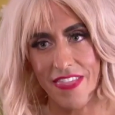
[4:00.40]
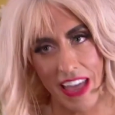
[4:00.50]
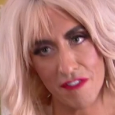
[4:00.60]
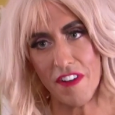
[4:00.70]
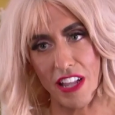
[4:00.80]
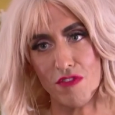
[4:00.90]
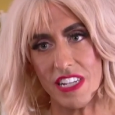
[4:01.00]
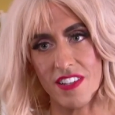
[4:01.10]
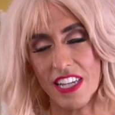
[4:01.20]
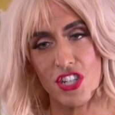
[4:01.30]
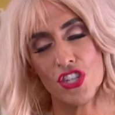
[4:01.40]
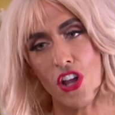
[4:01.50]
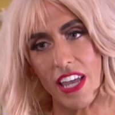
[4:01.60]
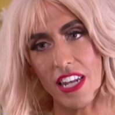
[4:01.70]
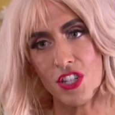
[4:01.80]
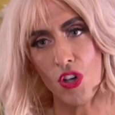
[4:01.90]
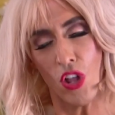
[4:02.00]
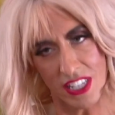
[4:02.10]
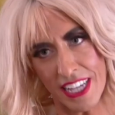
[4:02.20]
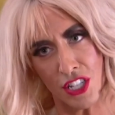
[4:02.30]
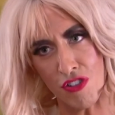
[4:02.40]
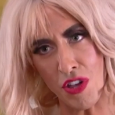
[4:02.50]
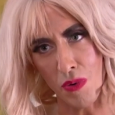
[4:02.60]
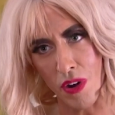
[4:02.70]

and that file reads like she's not ill at all. Is that true?